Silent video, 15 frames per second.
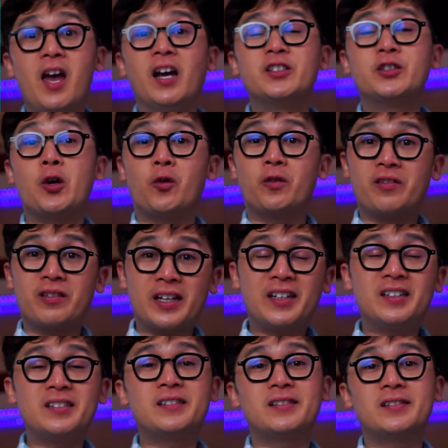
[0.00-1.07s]
So
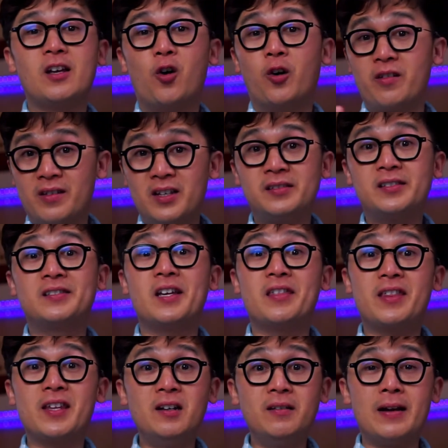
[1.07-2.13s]
this is the
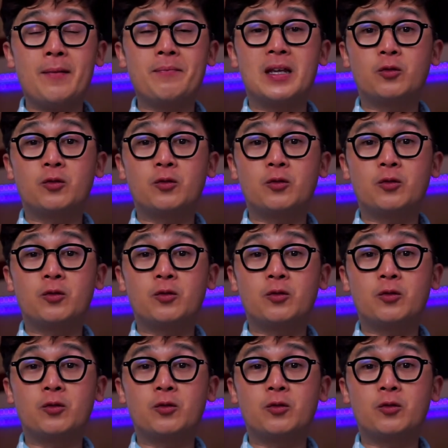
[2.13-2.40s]
theorem